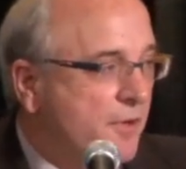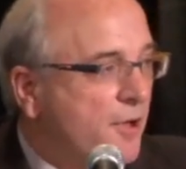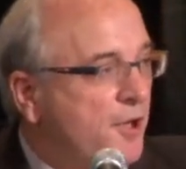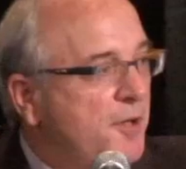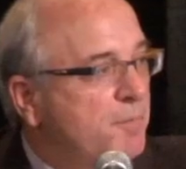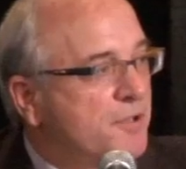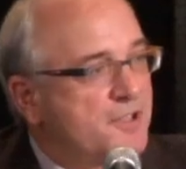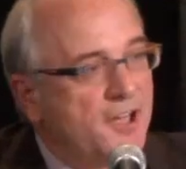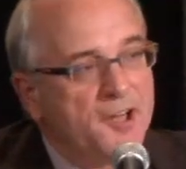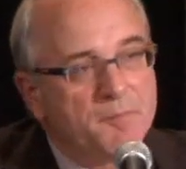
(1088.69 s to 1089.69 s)

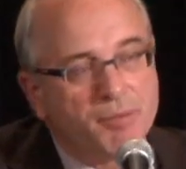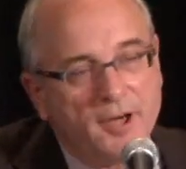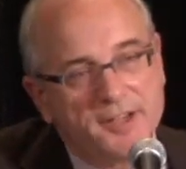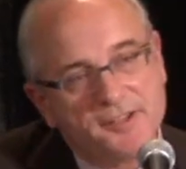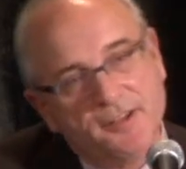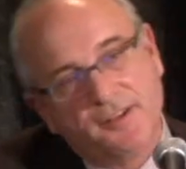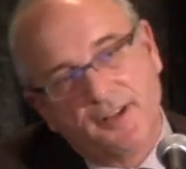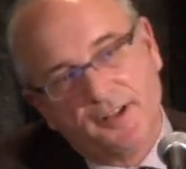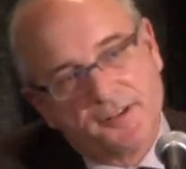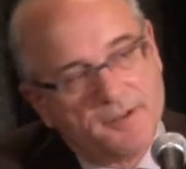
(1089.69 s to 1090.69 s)
30%
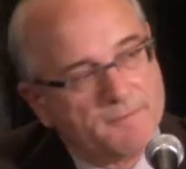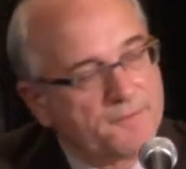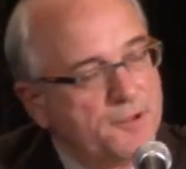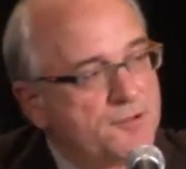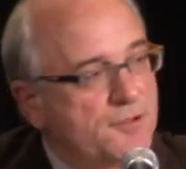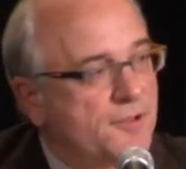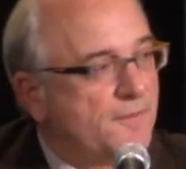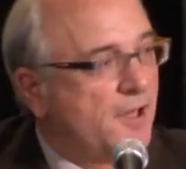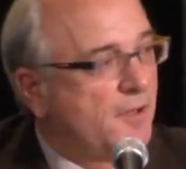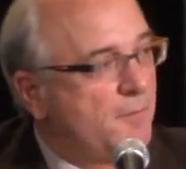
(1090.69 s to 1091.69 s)
present, then some future
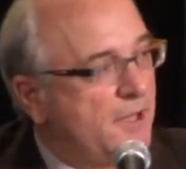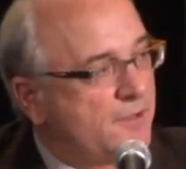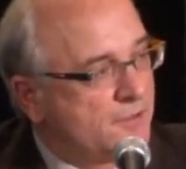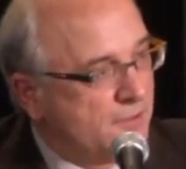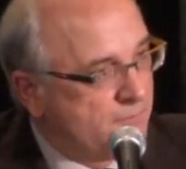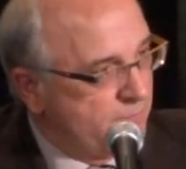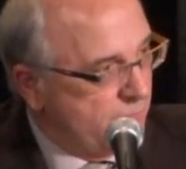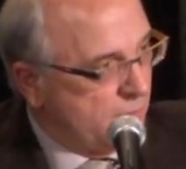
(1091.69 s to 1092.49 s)
developmental